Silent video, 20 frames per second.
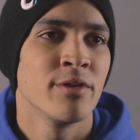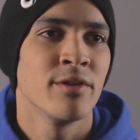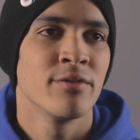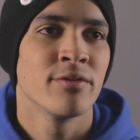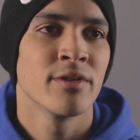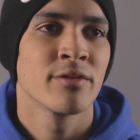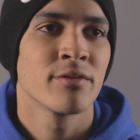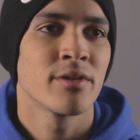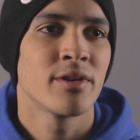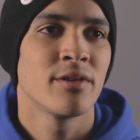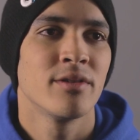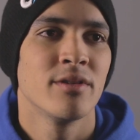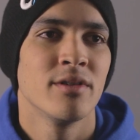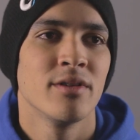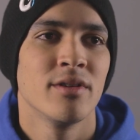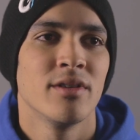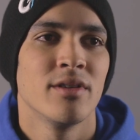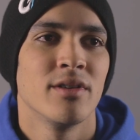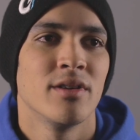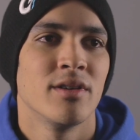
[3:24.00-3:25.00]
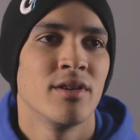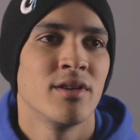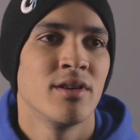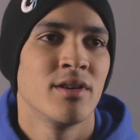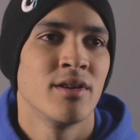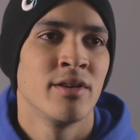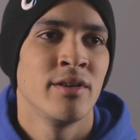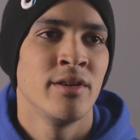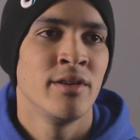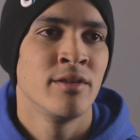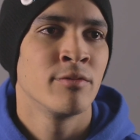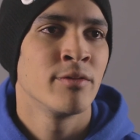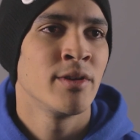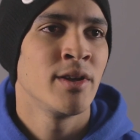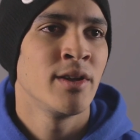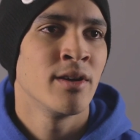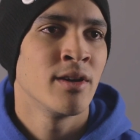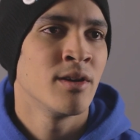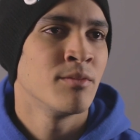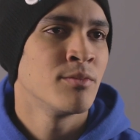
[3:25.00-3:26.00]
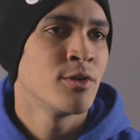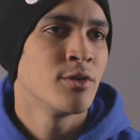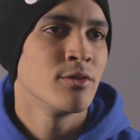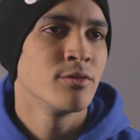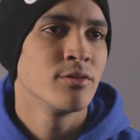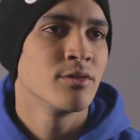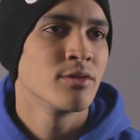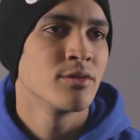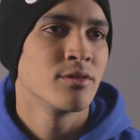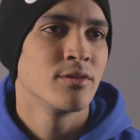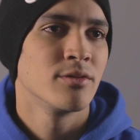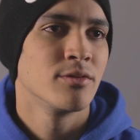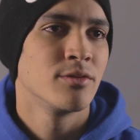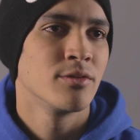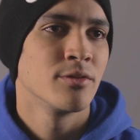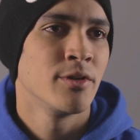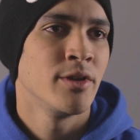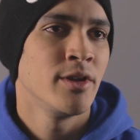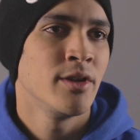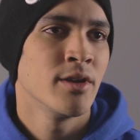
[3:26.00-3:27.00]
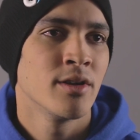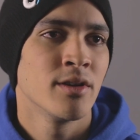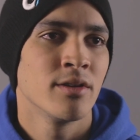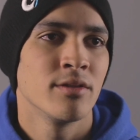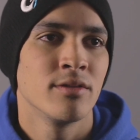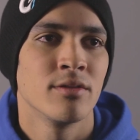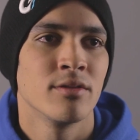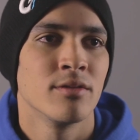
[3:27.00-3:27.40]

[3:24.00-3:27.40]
with as well. Uh, he's really humble to, to hear,